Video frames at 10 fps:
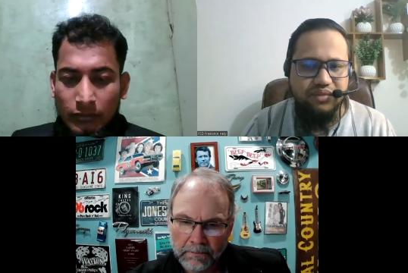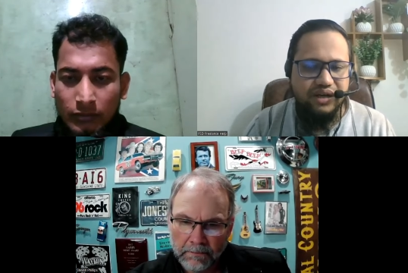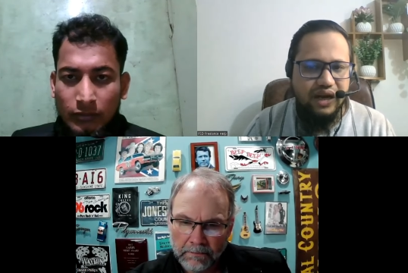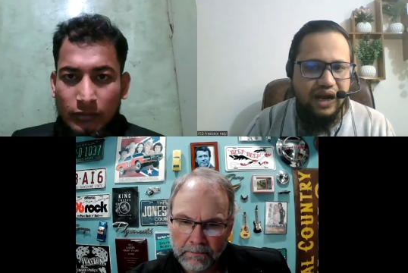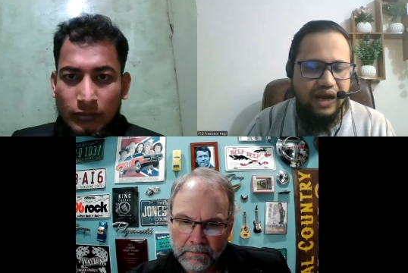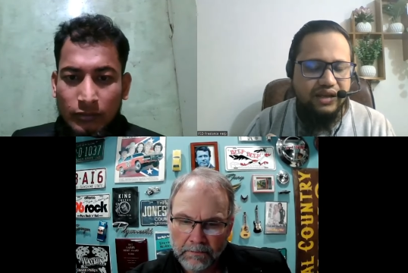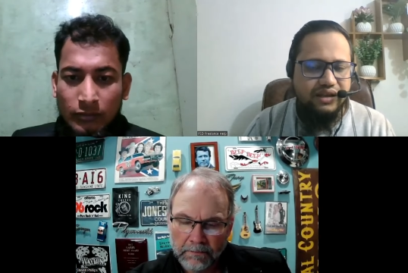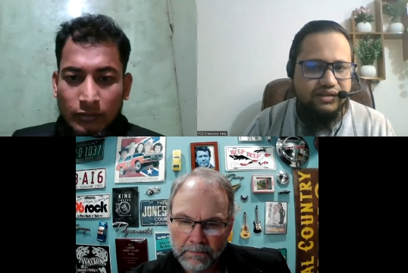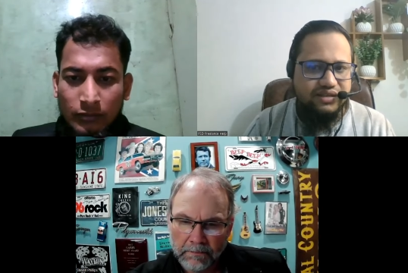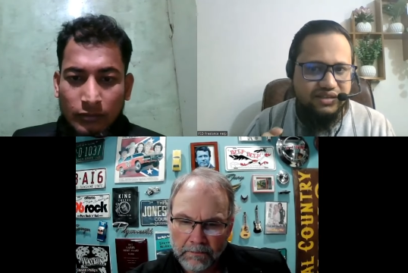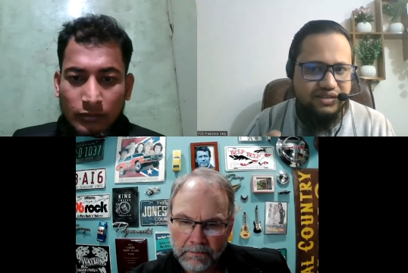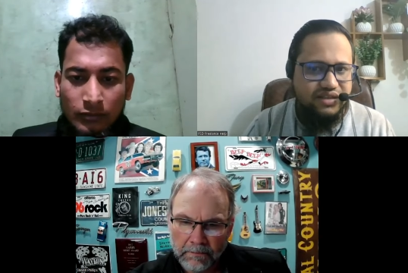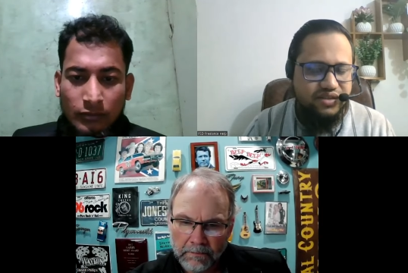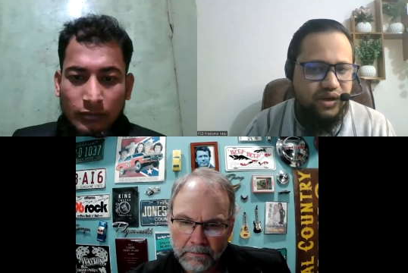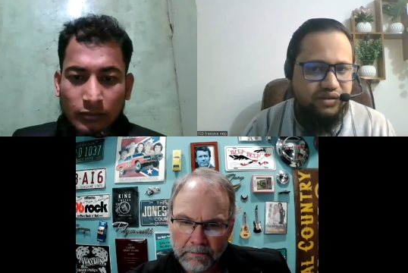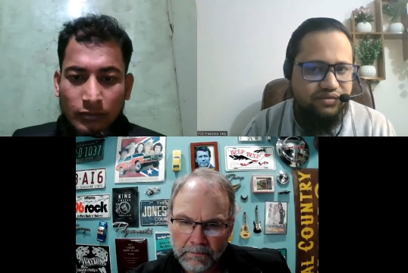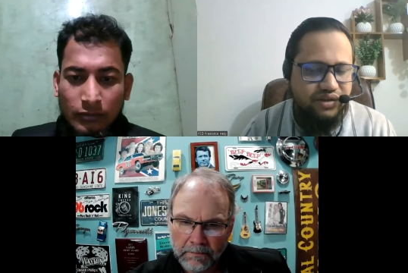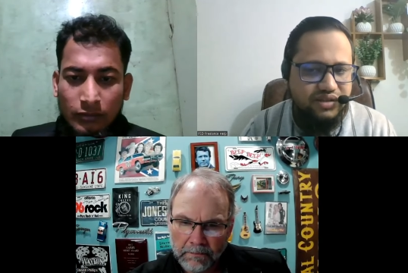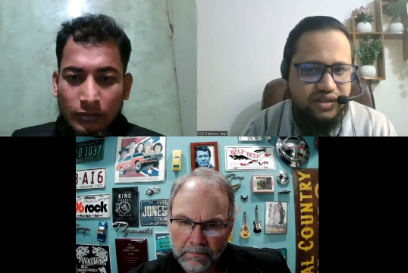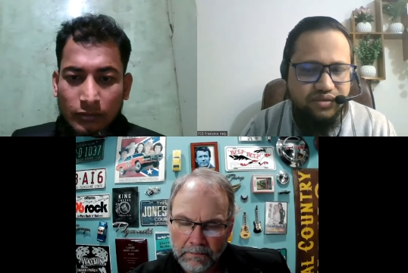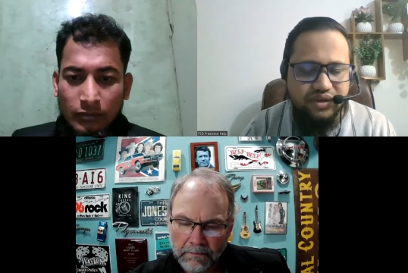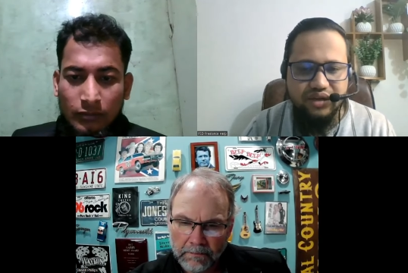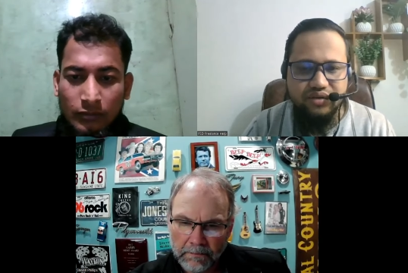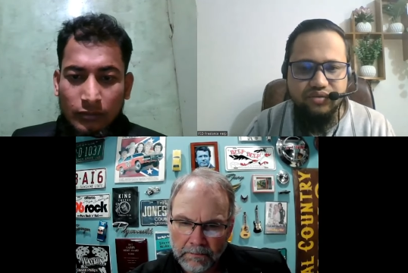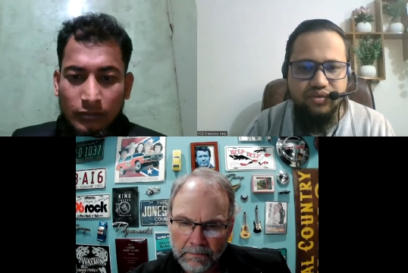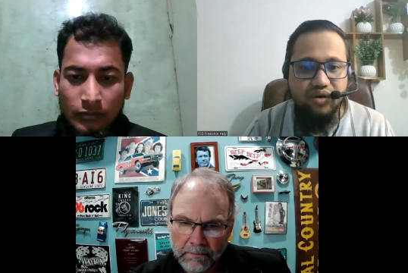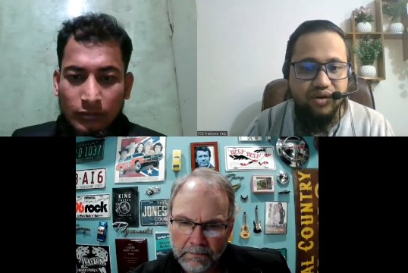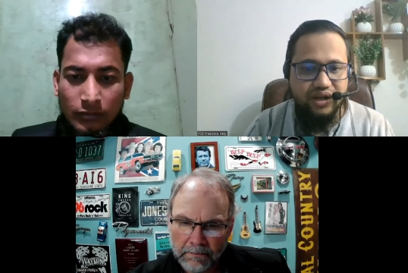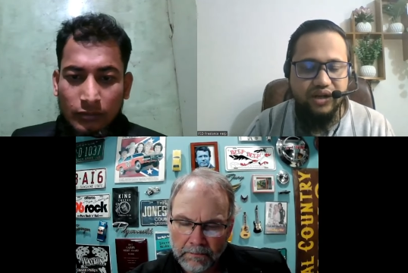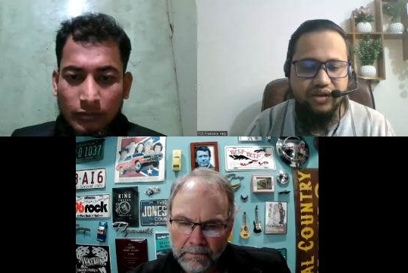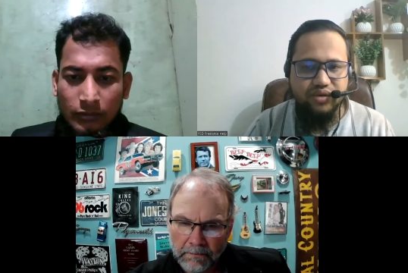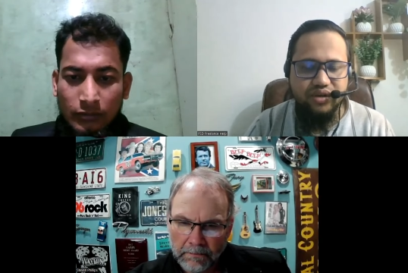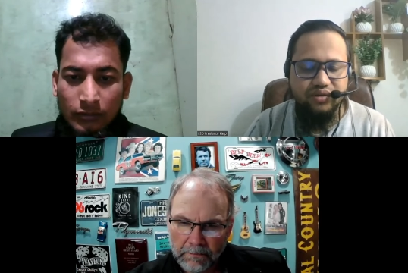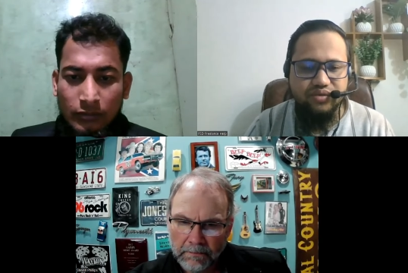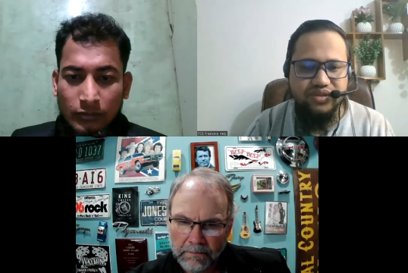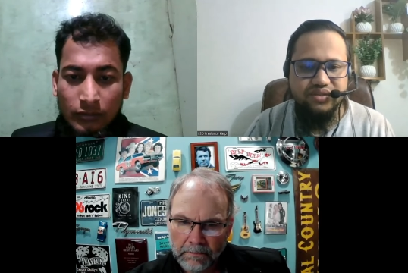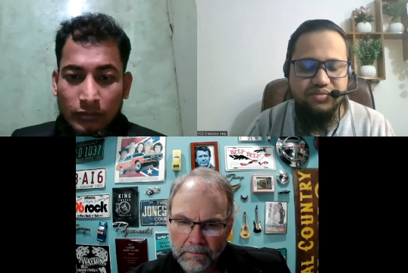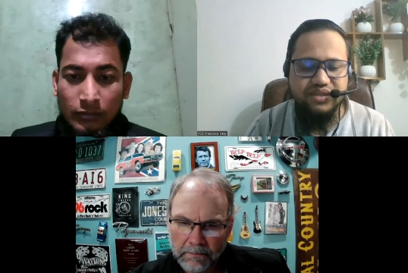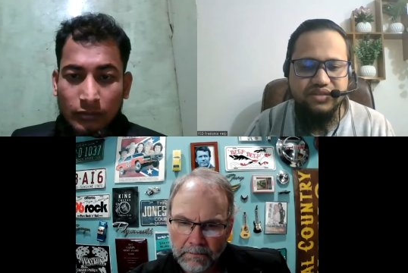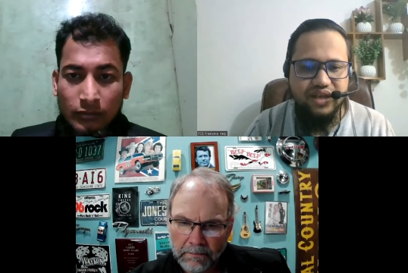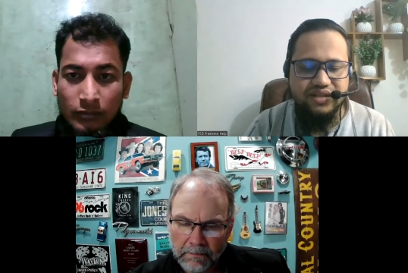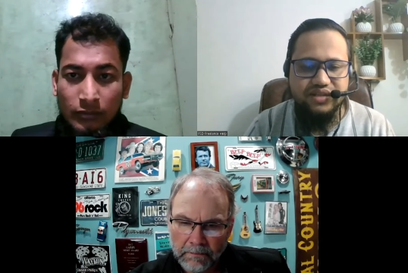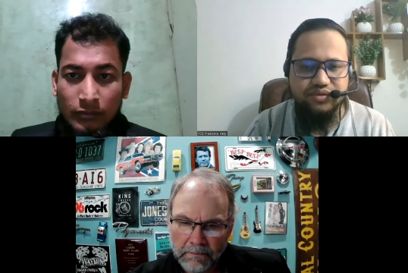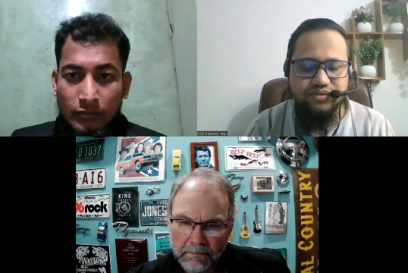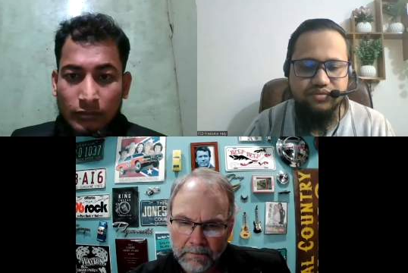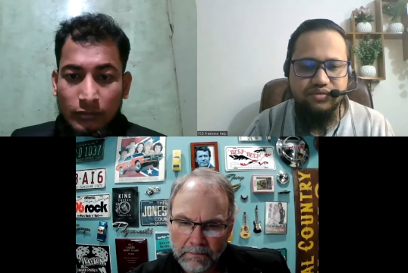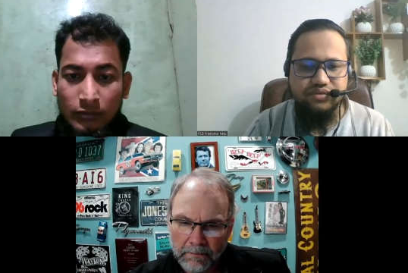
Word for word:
Speaker 1: But I suggest you at first, you can do organic way, which means SEO.